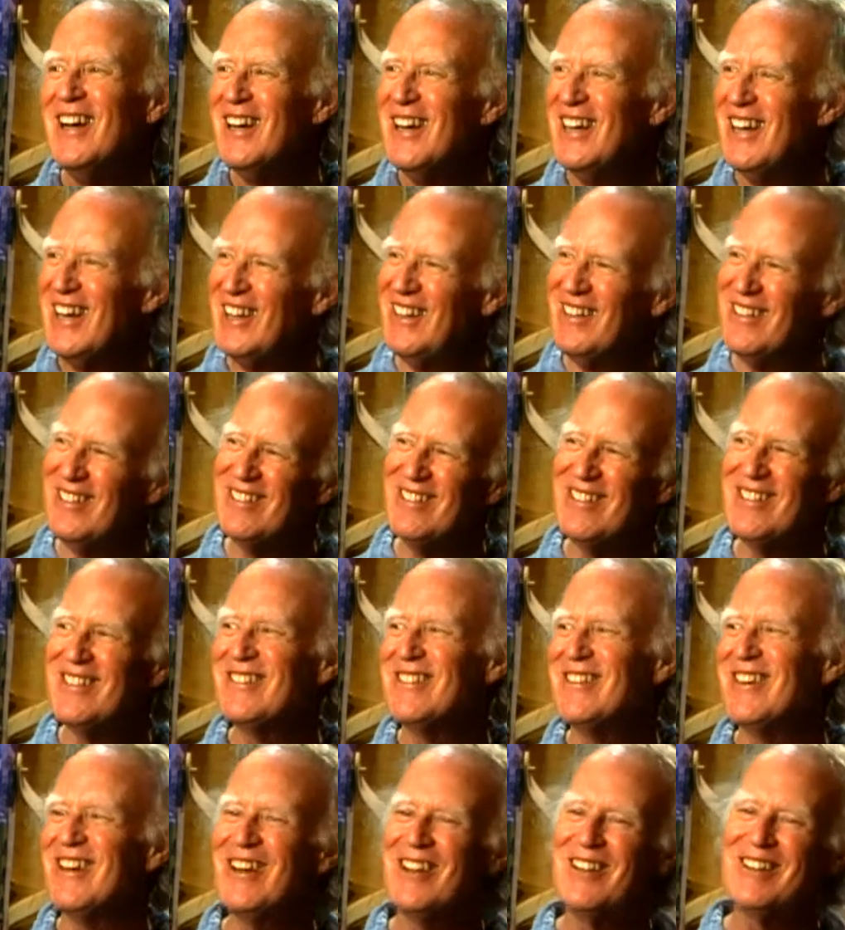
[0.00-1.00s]
It's
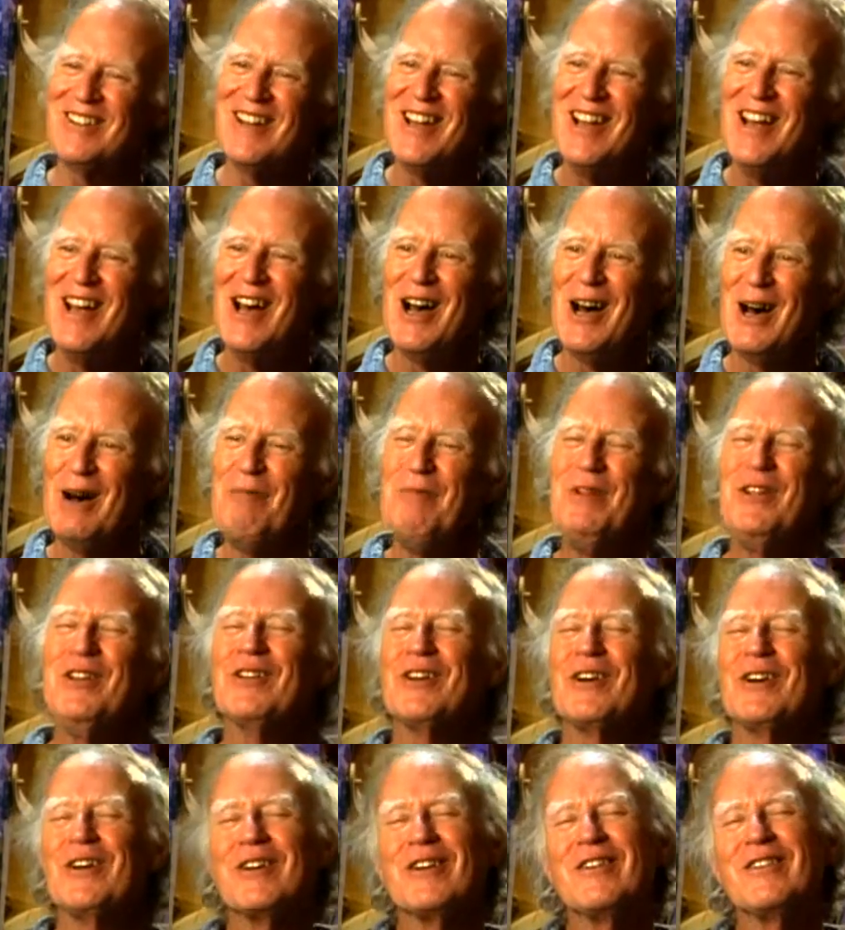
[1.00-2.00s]
just a
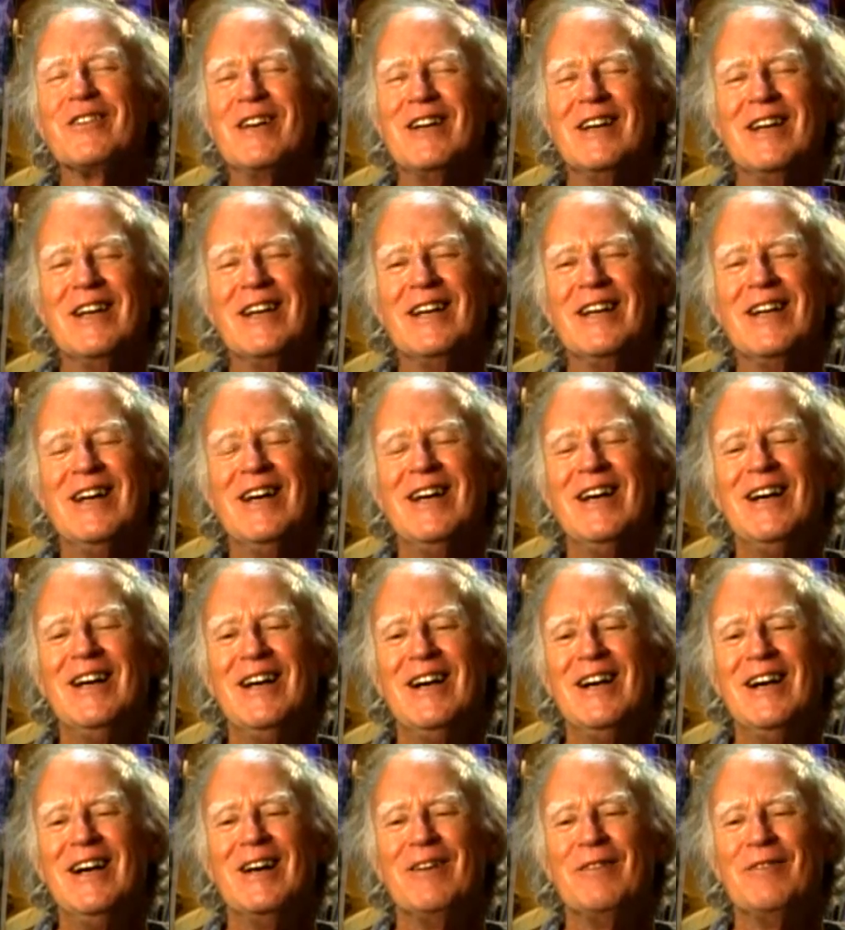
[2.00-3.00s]
musical designed
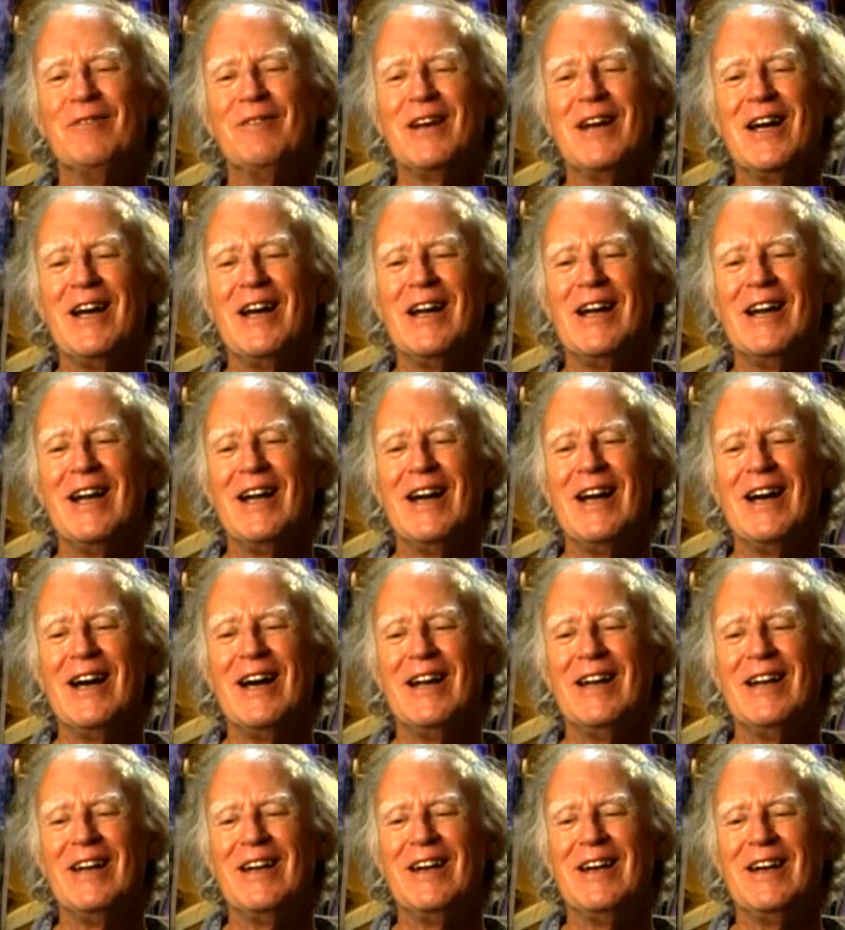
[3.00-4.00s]
and
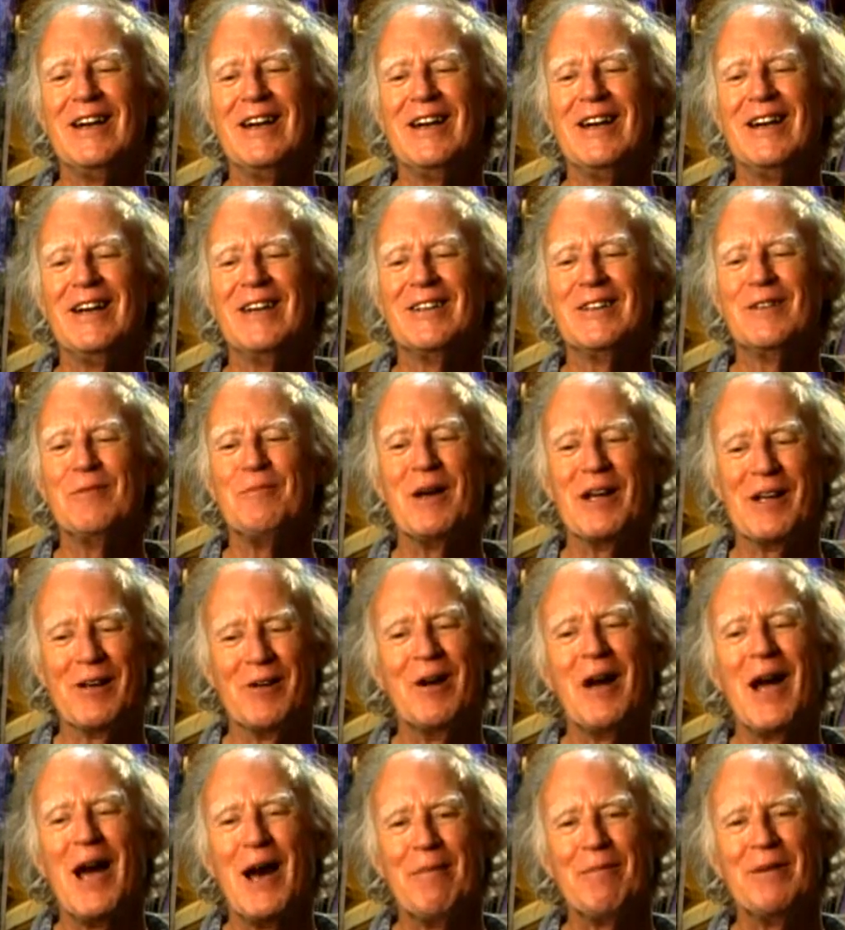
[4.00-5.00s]
to make you
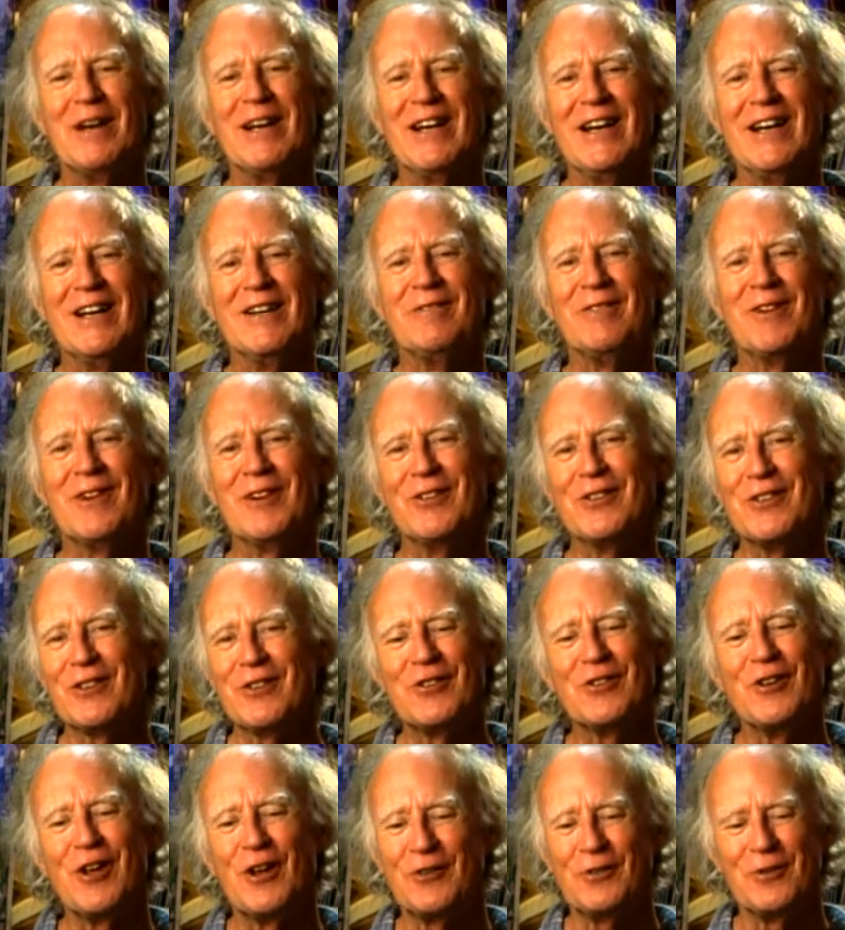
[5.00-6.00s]
happy, and very
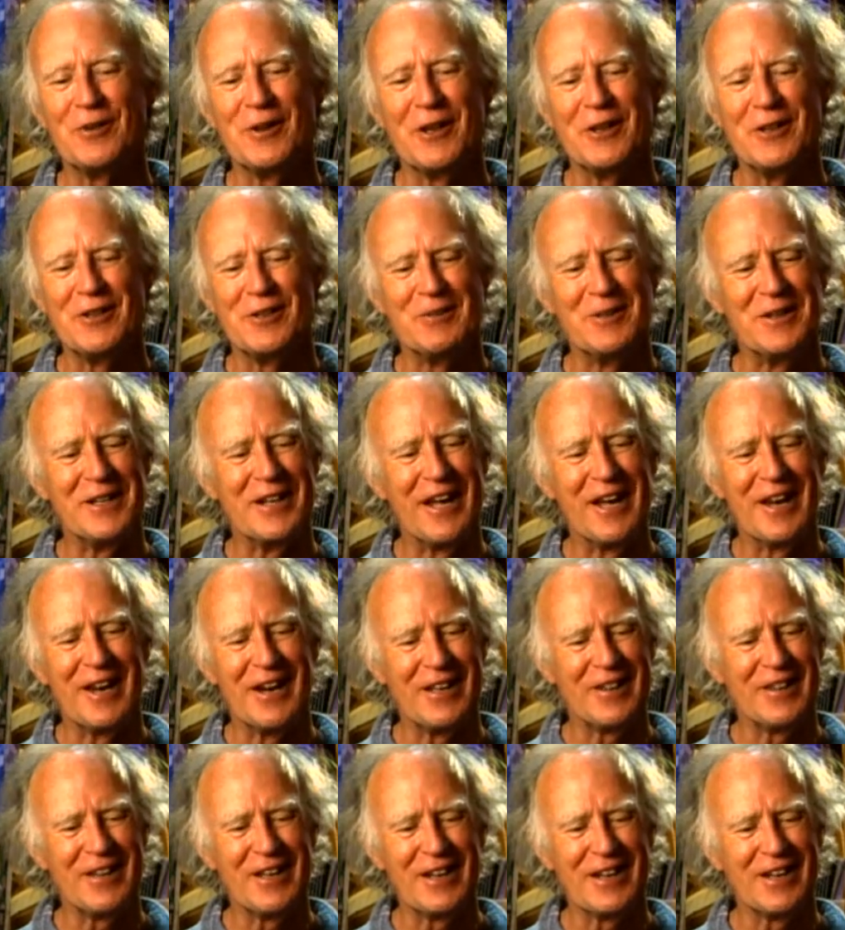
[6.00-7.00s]
successful at doing that. I
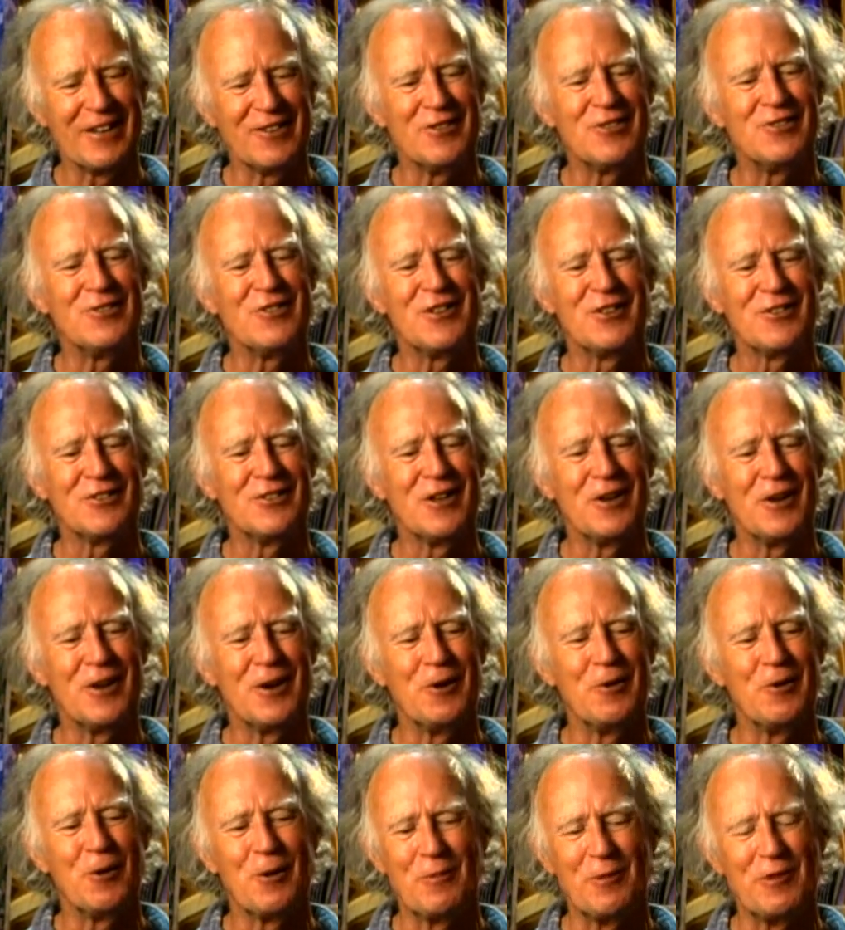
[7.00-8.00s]
think it's just an
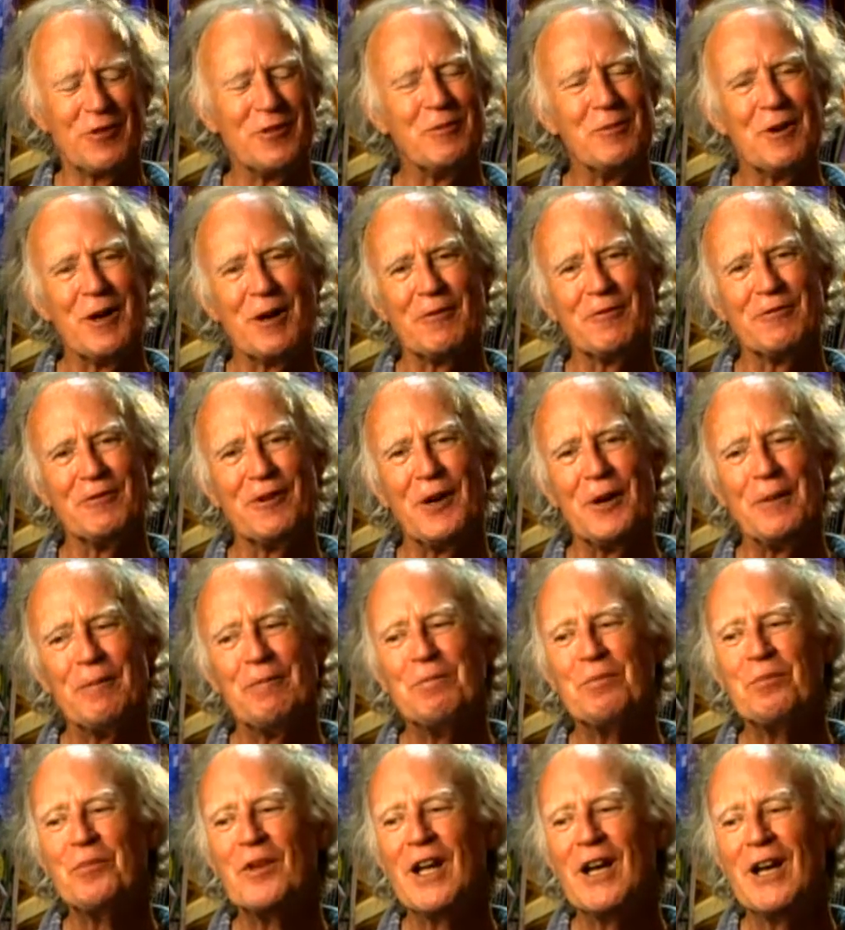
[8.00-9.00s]
enormous amount of fun.
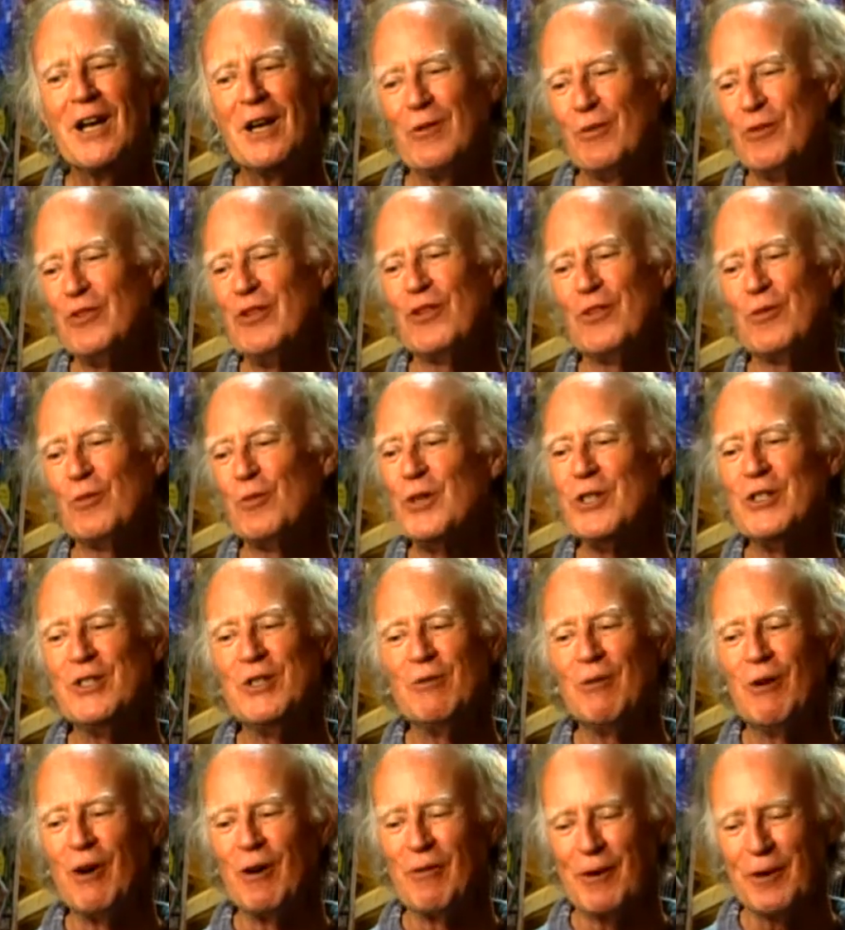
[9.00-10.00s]
It just wins you
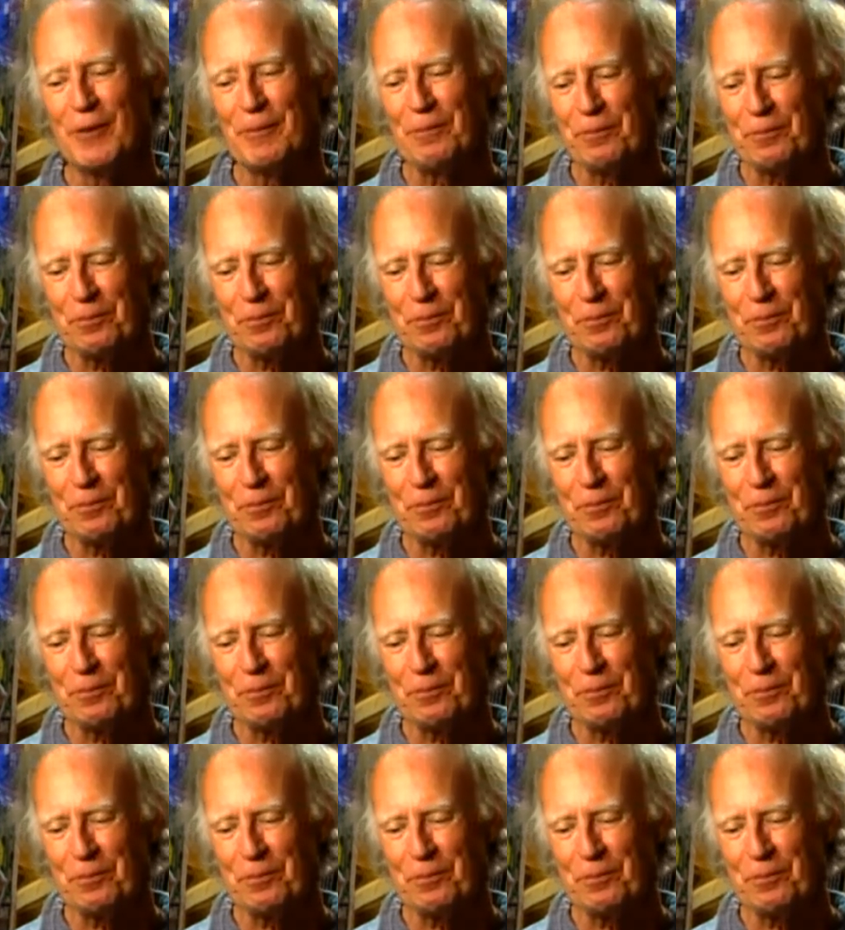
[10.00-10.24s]
over.